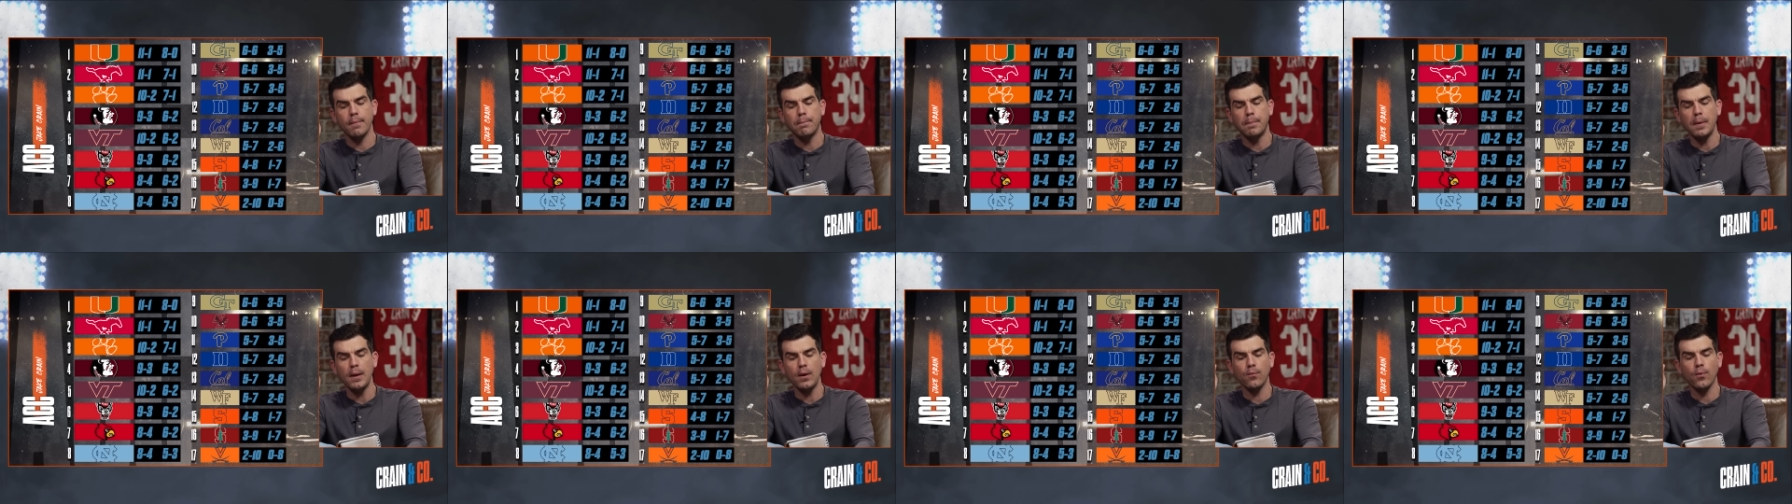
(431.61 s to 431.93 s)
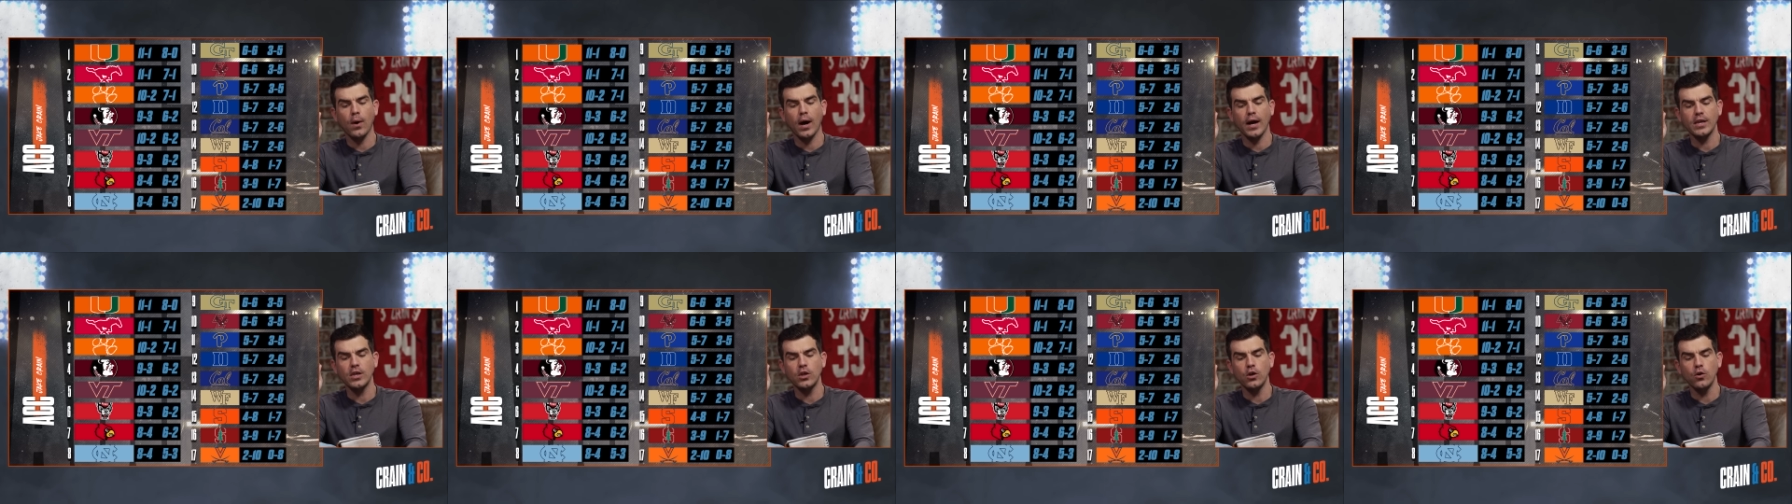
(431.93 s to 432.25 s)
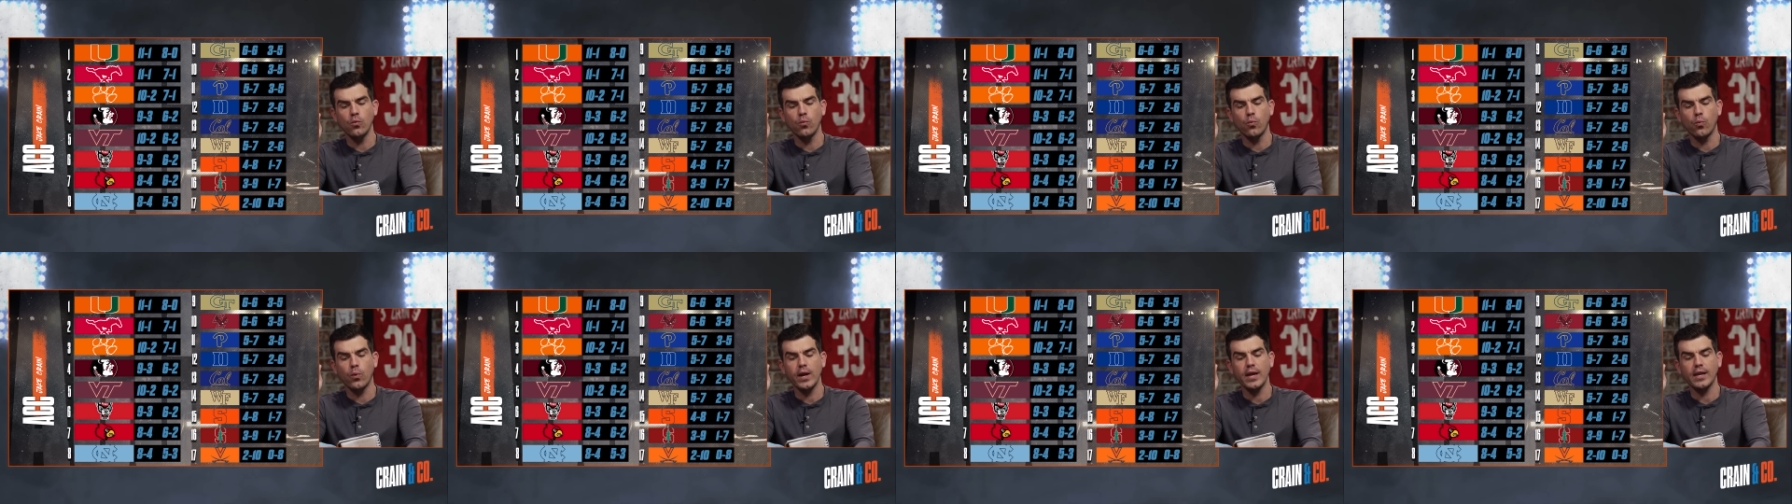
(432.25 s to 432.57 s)
BYU
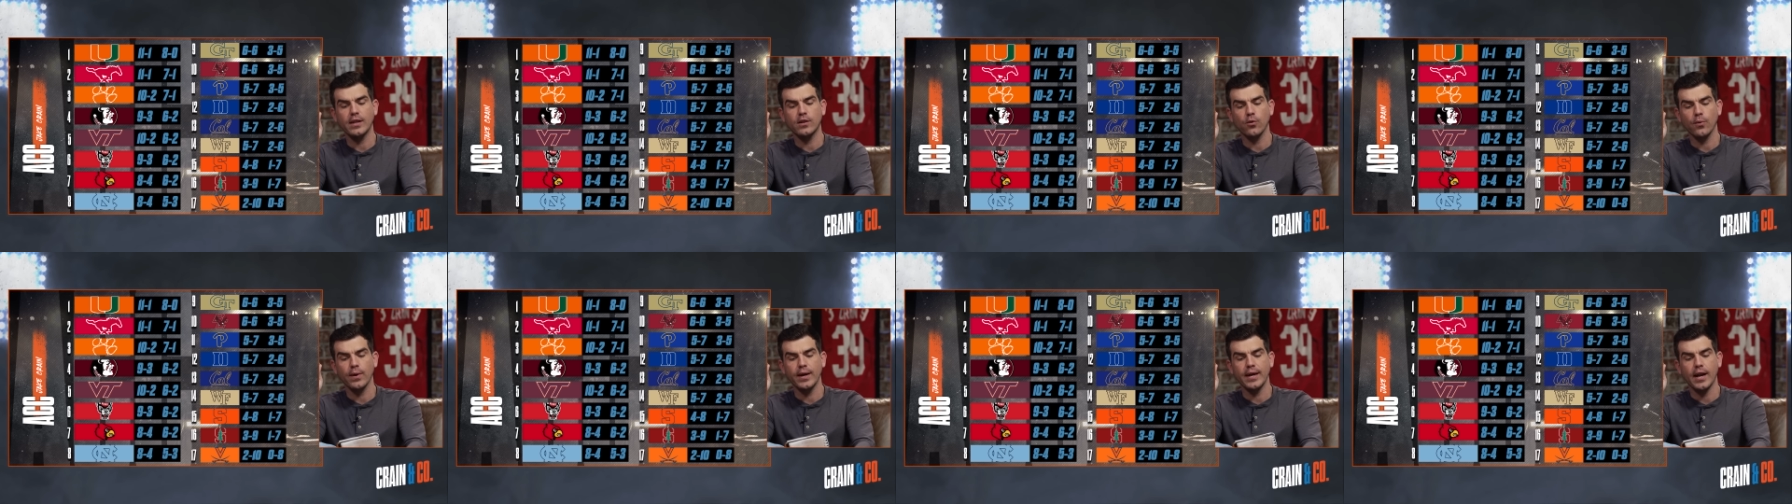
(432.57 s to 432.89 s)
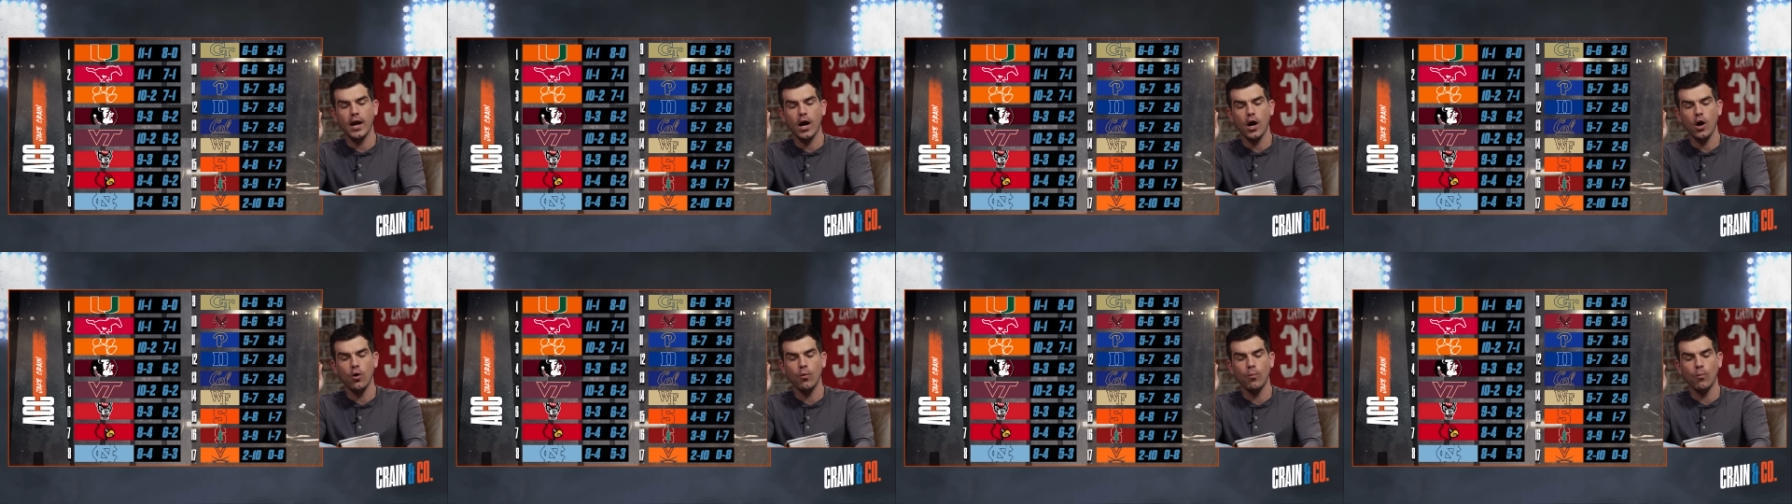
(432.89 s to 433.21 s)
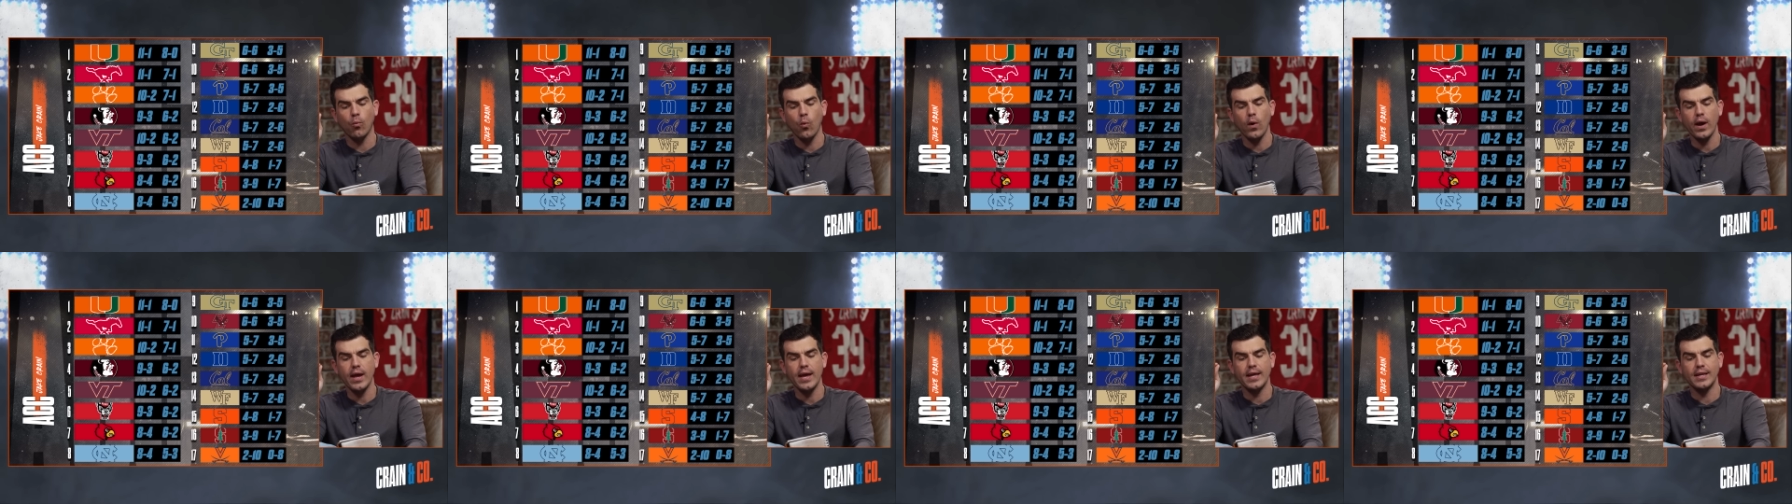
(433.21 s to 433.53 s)
week three at home,
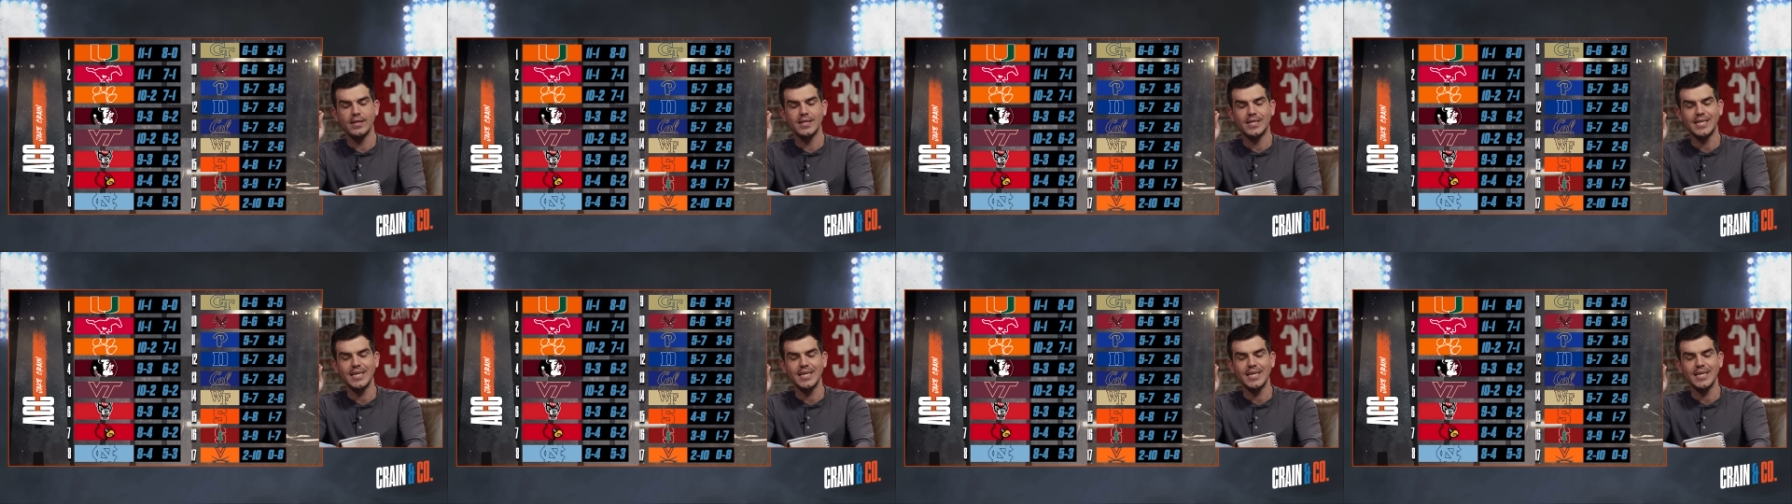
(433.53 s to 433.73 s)
win.